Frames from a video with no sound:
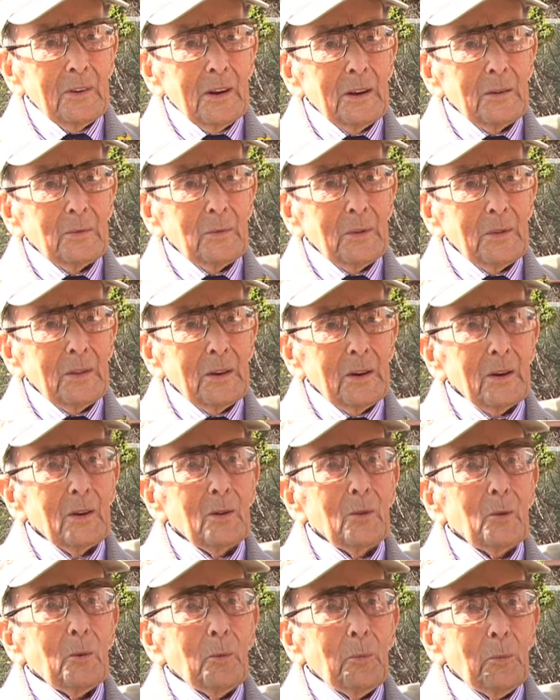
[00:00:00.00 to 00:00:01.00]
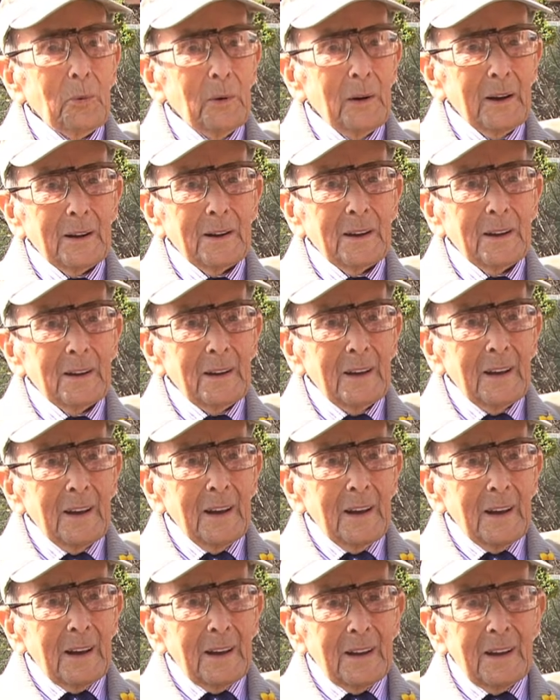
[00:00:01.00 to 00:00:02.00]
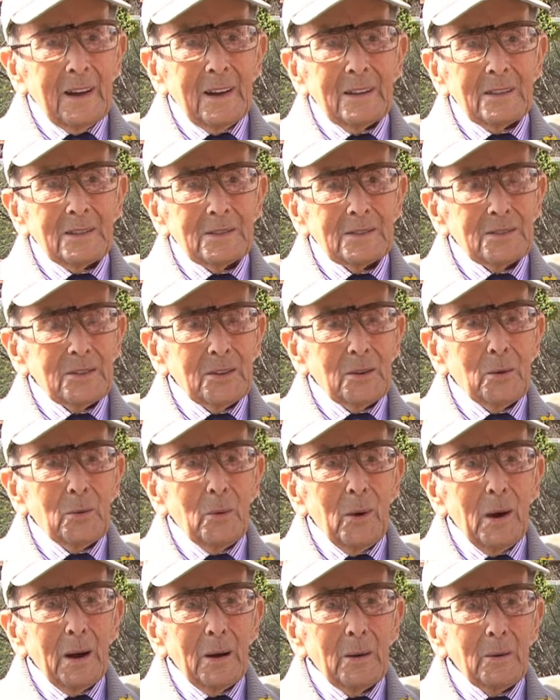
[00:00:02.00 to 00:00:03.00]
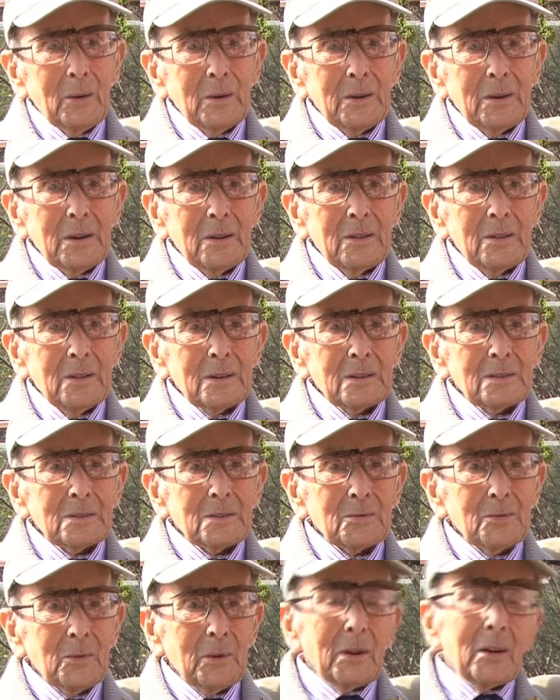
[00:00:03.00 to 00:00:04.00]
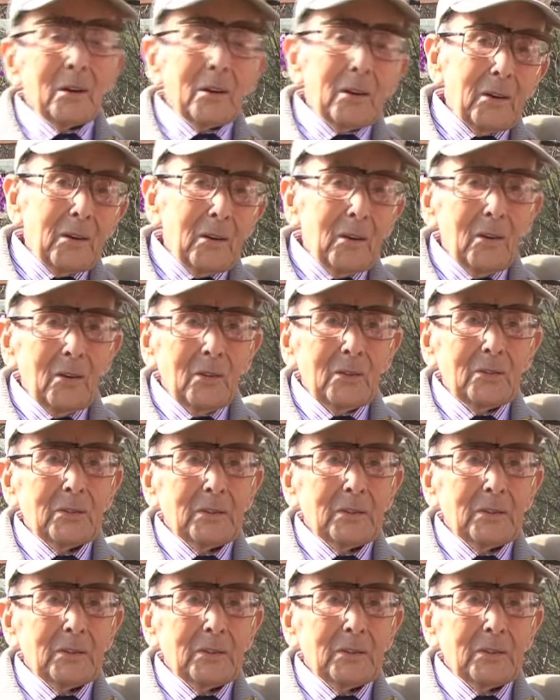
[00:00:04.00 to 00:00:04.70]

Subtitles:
around with a hoop. I can't see why we did this, but on